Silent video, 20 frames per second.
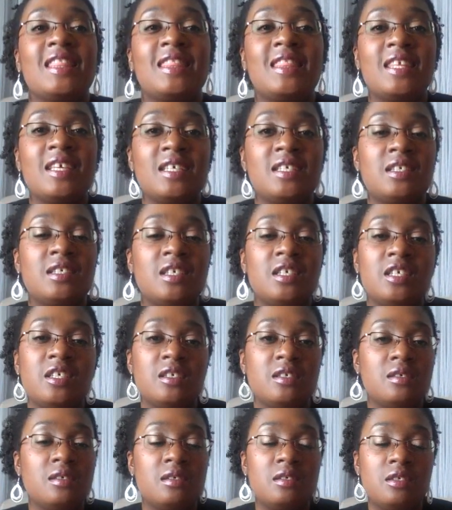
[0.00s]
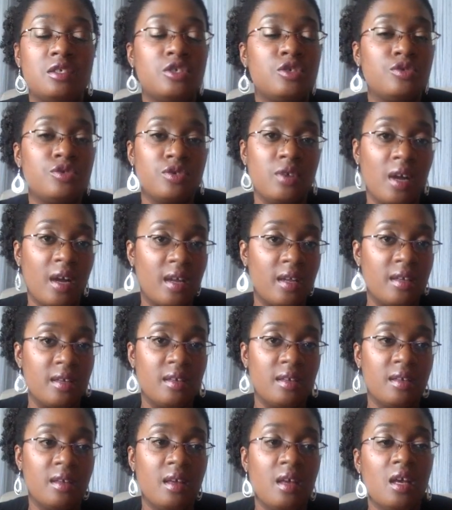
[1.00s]
this is too
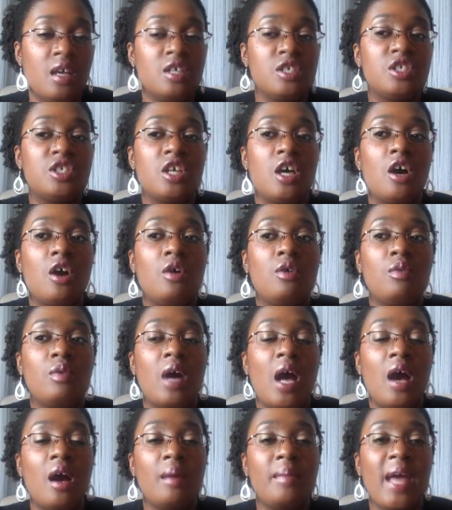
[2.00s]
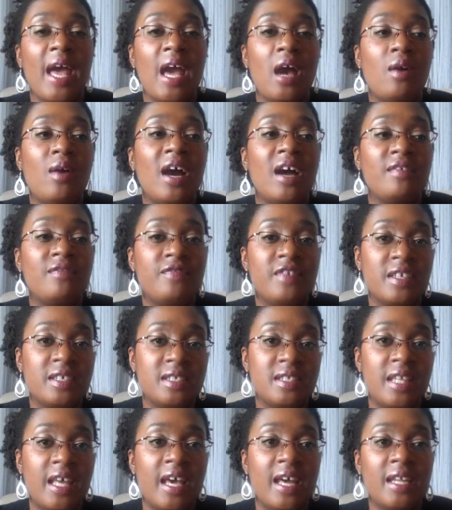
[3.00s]
drying. So how I
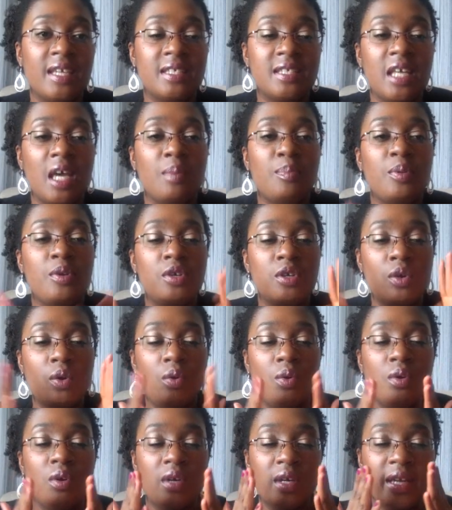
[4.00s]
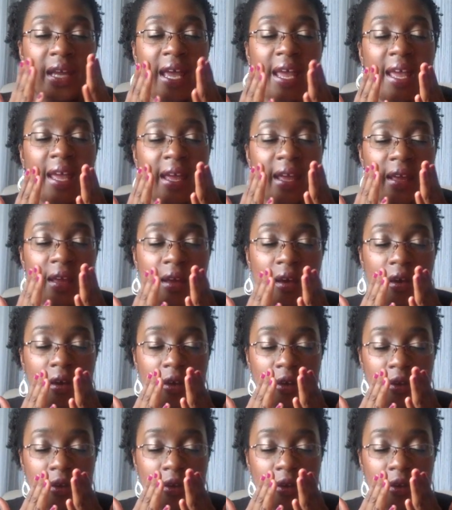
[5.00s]
fix that is I put on a